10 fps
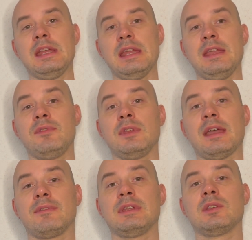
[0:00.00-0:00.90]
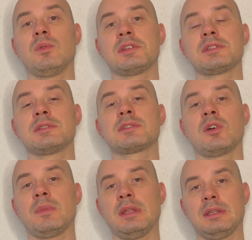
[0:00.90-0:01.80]
If you have any questions,
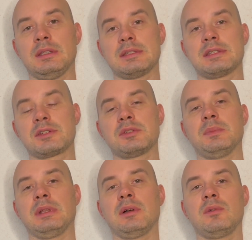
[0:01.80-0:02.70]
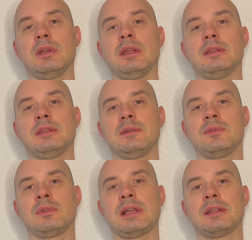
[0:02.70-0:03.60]
comment in the section below, and if
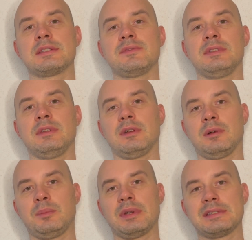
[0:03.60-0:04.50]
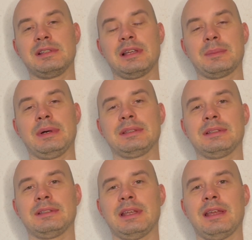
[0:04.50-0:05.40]
you like this video, press the like
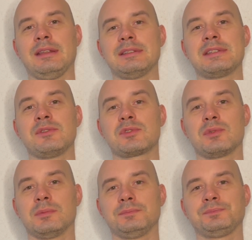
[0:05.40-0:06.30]
button, and see you soon.